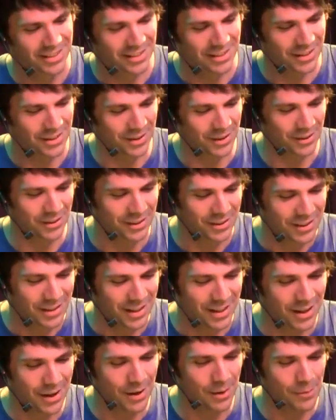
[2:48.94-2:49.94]
No,
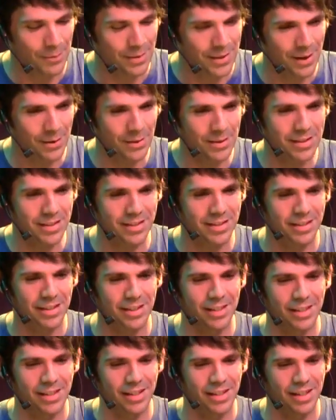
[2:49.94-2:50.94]

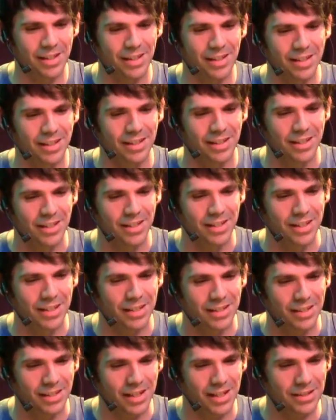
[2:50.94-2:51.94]
that
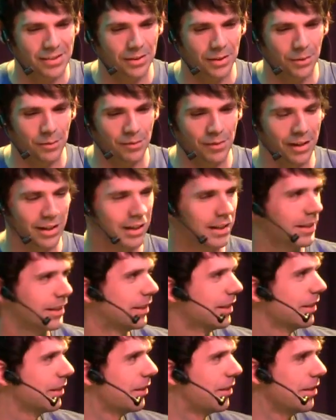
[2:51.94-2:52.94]
took a very
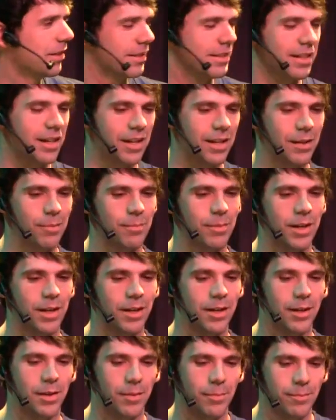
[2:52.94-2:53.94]
long time,
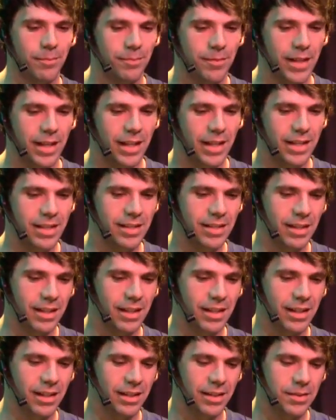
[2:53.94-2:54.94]
and
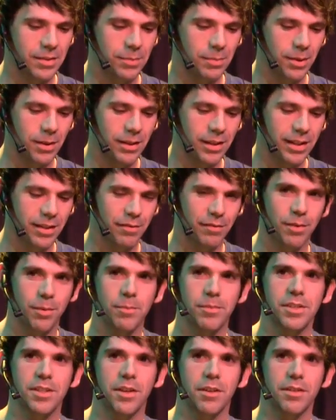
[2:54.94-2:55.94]
it's probably
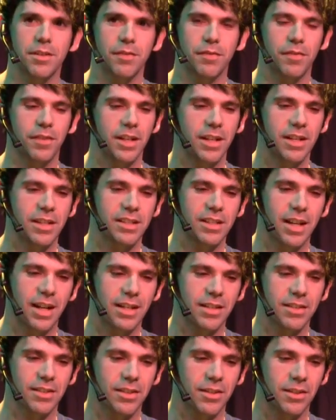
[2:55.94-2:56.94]
from start to finish
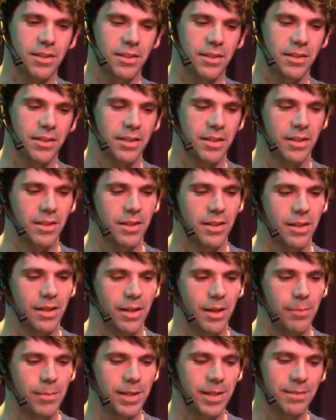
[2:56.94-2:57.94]
that song.
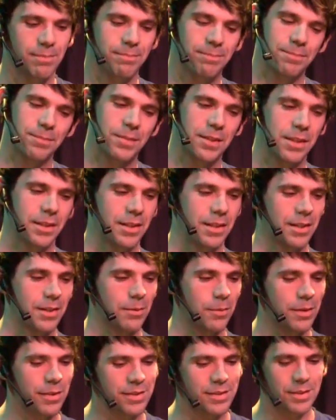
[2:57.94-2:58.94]
I mean,
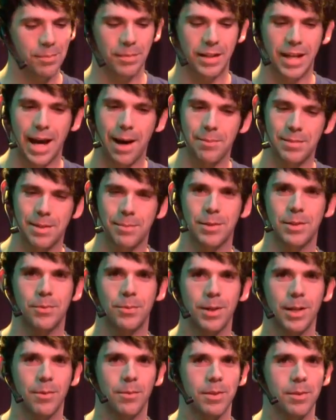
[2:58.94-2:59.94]
with some gaps in
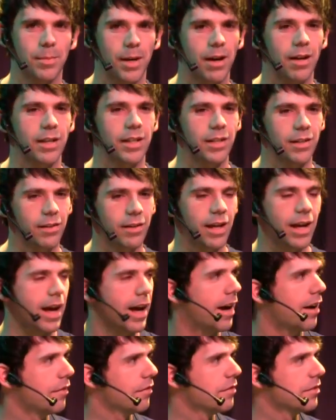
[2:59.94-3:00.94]
between, was about a year and a
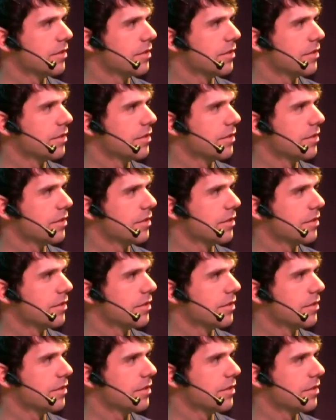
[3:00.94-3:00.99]
half.